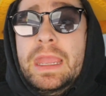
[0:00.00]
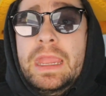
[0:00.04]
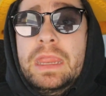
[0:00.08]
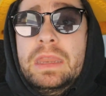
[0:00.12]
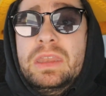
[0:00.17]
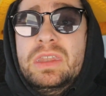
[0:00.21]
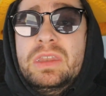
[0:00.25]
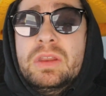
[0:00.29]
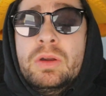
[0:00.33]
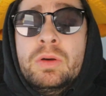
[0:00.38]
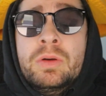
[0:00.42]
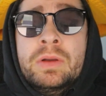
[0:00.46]

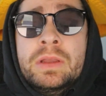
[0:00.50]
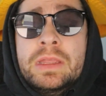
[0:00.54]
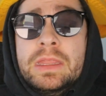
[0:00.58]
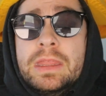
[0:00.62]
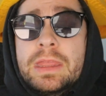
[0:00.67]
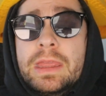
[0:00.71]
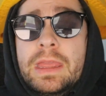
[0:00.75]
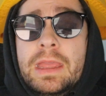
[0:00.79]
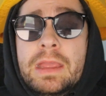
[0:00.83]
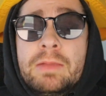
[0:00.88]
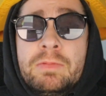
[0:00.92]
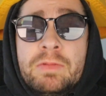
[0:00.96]
I
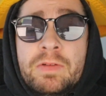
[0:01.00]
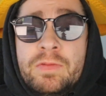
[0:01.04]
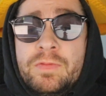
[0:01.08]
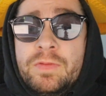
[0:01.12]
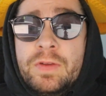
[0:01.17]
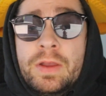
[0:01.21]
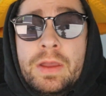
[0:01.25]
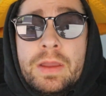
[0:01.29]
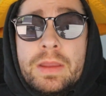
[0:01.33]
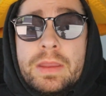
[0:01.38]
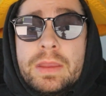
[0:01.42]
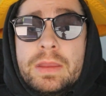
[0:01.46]
don't give a
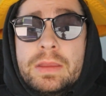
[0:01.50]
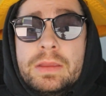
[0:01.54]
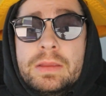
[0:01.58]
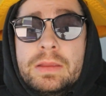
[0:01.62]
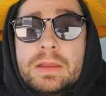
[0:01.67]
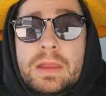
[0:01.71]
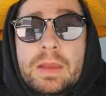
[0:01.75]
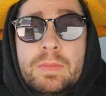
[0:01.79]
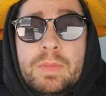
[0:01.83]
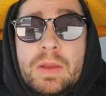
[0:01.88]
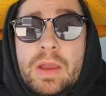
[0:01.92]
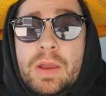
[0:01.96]
fuck
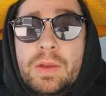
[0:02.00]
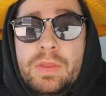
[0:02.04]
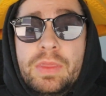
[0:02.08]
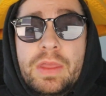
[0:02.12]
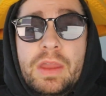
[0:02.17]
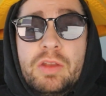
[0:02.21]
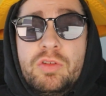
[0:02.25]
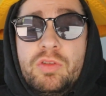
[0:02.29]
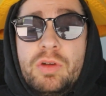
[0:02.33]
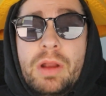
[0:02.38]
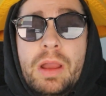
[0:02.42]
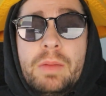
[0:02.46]
about
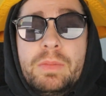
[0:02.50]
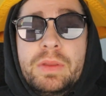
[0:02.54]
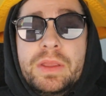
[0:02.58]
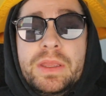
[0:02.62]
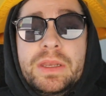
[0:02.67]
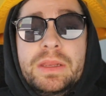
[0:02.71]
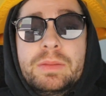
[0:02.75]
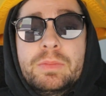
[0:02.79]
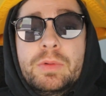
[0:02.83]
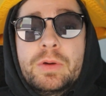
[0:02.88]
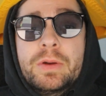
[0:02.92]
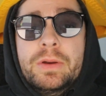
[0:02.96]
that drama
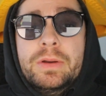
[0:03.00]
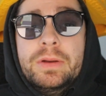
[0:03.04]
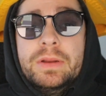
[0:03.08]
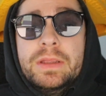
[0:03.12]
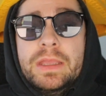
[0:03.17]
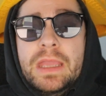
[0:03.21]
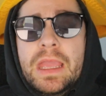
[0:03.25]
anymore.